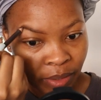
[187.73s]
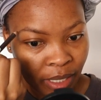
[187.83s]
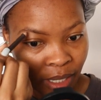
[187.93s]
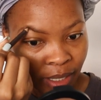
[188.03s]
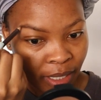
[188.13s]

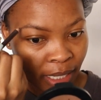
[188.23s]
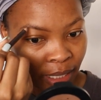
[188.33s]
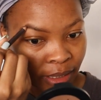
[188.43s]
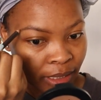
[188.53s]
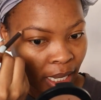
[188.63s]
Yeah,
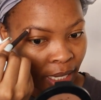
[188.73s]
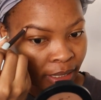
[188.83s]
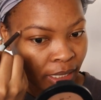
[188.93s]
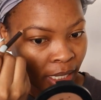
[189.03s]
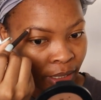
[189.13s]
and
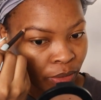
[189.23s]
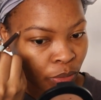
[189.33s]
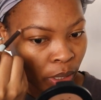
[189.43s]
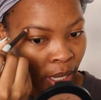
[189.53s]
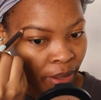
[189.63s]
guys, I
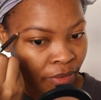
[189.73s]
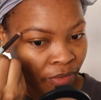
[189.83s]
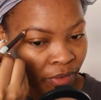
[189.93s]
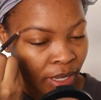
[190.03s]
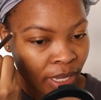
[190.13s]
do
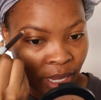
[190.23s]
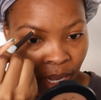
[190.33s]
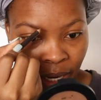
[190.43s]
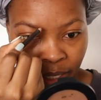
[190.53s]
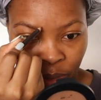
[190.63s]
have
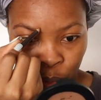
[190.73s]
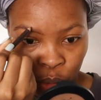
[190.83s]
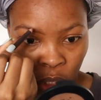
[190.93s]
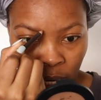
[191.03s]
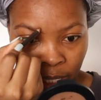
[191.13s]
another
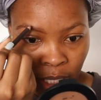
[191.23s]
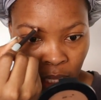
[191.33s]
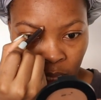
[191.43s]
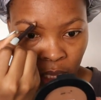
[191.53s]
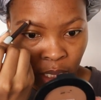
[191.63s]

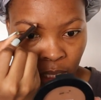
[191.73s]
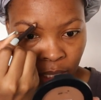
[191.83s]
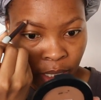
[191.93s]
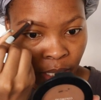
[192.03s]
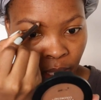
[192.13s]
channel
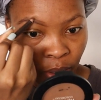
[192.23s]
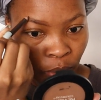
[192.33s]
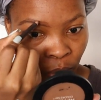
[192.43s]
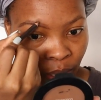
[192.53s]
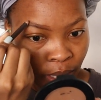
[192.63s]

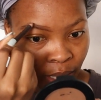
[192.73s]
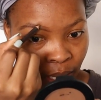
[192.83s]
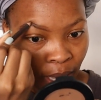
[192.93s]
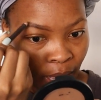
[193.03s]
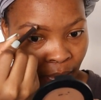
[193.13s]

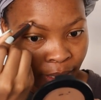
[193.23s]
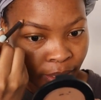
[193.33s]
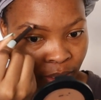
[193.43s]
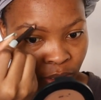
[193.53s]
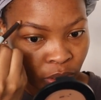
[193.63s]
where
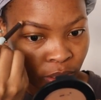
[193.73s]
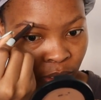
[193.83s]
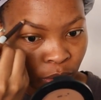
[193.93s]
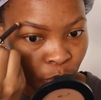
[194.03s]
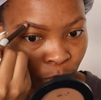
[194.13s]
I
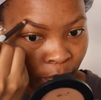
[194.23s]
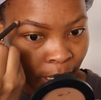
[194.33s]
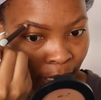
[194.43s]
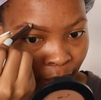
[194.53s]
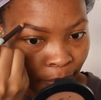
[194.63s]
just do
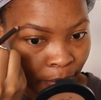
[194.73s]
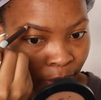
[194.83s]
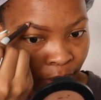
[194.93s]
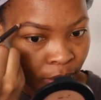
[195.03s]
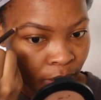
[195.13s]
makeup.
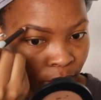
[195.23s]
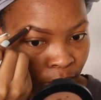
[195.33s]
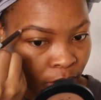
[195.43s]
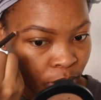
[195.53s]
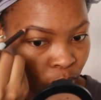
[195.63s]

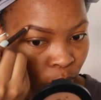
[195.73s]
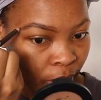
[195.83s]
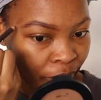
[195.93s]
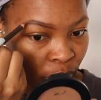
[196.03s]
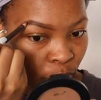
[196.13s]
So
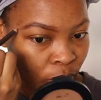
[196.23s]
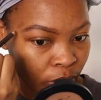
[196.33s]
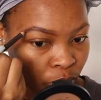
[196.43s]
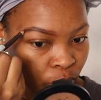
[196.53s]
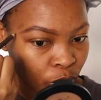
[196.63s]
if you
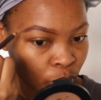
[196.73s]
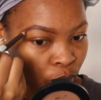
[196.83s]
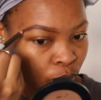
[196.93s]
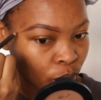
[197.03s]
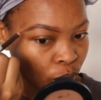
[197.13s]
want
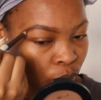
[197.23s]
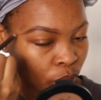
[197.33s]
to